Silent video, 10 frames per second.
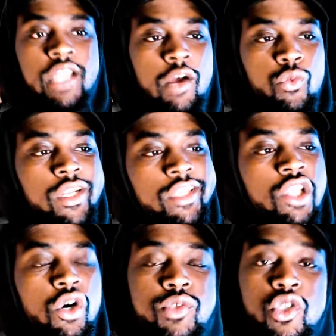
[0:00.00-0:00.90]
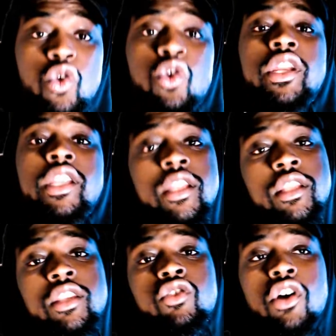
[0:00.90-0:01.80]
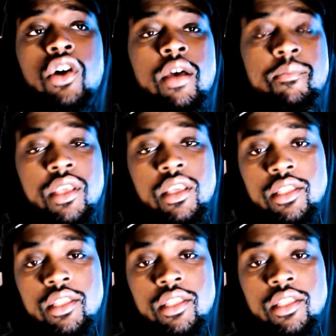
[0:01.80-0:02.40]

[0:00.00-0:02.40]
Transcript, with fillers: I want a dope story, you know what I mean?